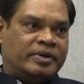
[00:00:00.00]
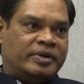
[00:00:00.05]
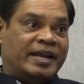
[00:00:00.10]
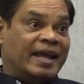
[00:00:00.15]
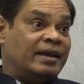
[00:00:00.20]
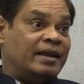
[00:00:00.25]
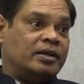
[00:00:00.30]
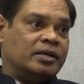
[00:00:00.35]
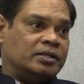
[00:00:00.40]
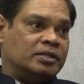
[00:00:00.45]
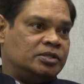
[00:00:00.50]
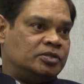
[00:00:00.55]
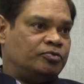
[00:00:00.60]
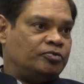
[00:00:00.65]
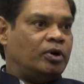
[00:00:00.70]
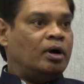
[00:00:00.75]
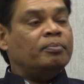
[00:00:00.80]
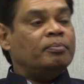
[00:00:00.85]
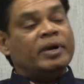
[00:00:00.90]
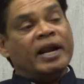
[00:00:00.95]
decades, right.
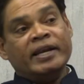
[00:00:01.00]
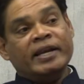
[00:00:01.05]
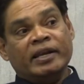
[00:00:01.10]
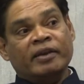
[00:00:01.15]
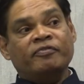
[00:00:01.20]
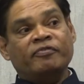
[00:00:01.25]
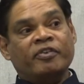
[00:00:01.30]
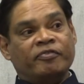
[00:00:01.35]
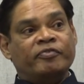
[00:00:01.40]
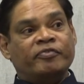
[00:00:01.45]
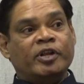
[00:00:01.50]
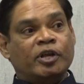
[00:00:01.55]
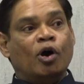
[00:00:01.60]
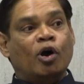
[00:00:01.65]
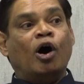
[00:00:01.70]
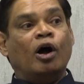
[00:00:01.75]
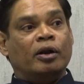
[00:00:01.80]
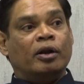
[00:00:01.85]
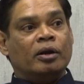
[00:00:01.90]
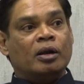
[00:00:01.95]
from 1950
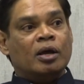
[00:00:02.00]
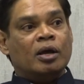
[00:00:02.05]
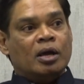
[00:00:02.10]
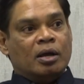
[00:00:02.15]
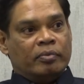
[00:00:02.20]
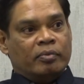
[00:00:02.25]
on, right.